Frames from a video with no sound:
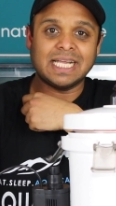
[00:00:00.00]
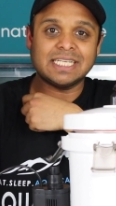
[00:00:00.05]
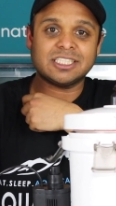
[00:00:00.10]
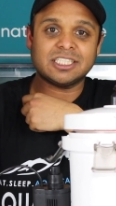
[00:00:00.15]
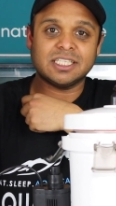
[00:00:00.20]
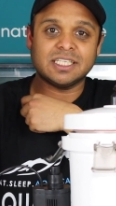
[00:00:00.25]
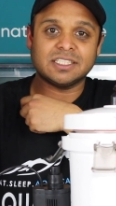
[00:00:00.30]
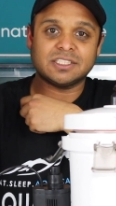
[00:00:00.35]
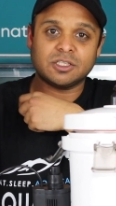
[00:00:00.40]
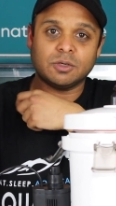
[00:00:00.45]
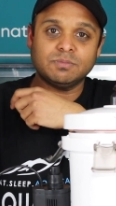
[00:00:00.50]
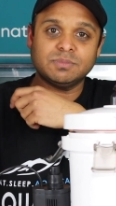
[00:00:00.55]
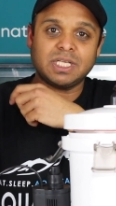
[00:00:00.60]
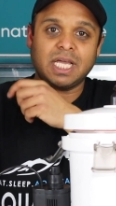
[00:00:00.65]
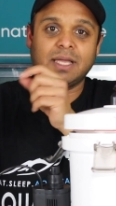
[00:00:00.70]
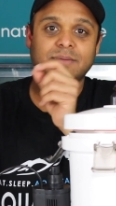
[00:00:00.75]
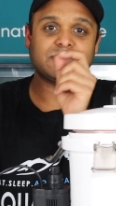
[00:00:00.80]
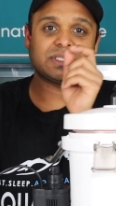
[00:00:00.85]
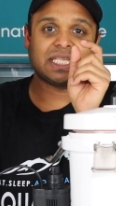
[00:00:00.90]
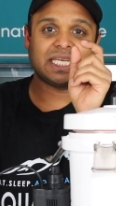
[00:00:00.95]
actually
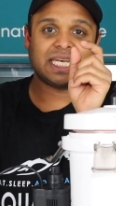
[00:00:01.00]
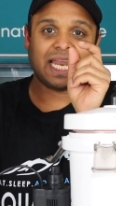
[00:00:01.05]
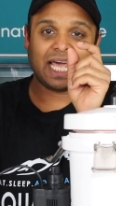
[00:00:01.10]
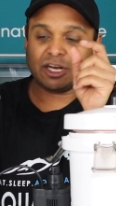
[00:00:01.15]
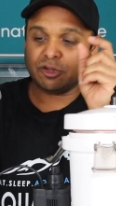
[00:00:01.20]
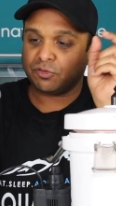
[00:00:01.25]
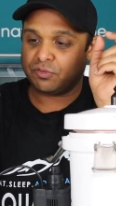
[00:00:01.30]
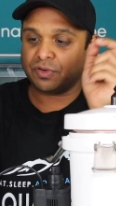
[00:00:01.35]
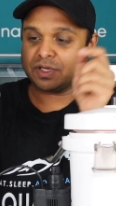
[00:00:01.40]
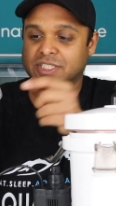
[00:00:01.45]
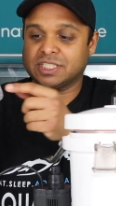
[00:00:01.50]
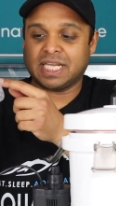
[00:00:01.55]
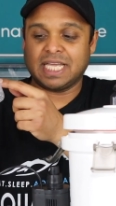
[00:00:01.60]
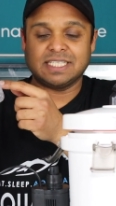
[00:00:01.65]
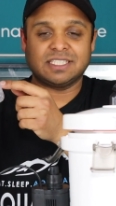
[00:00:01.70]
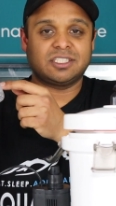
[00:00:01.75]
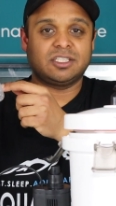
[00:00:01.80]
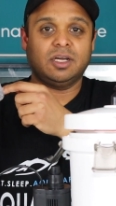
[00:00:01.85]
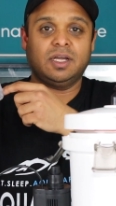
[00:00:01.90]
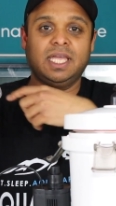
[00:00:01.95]
sometimes the nanofish
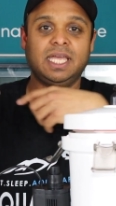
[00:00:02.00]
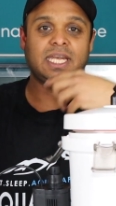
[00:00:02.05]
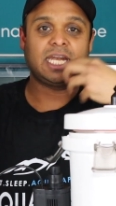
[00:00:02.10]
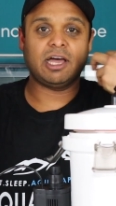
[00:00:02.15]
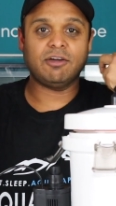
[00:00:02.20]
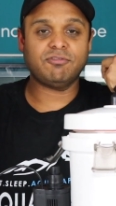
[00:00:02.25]
get stuck in.